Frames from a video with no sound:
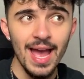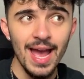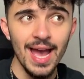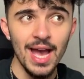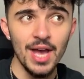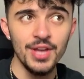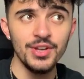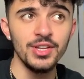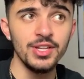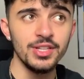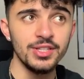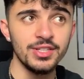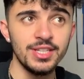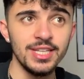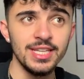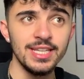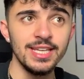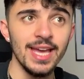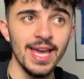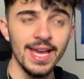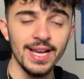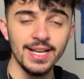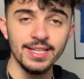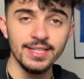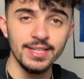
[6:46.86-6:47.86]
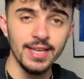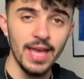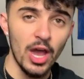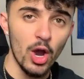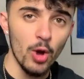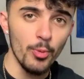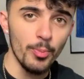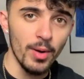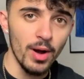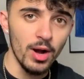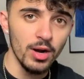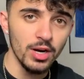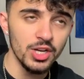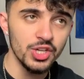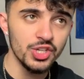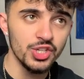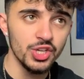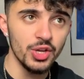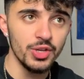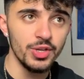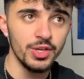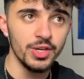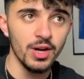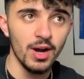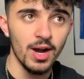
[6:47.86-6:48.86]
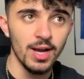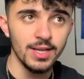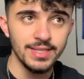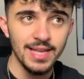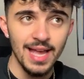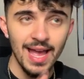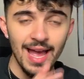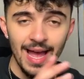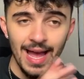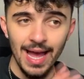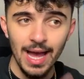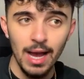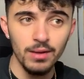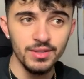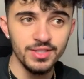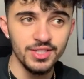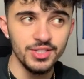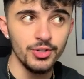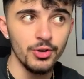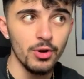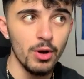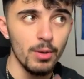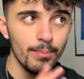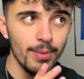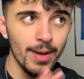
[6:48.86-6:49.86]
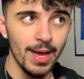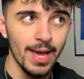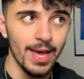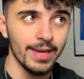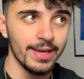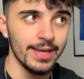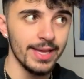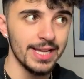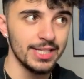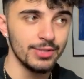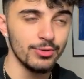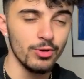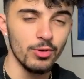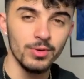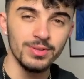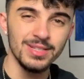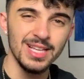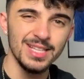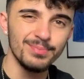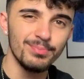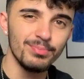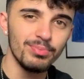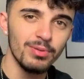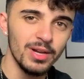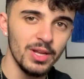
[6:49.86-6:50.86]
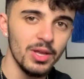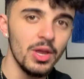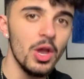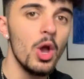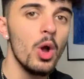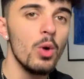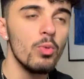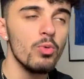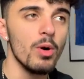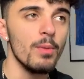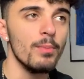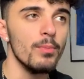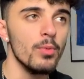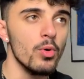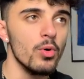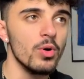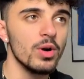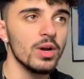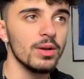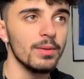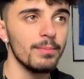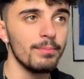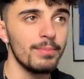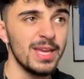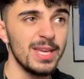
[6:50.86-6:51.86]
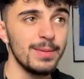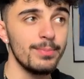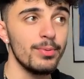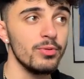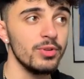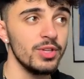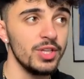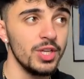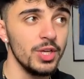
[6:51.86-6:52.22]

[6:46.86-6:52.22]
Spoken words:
and DX Sale, but I'm going to show you guys how to do it on pancakeswap, because that's probably what more people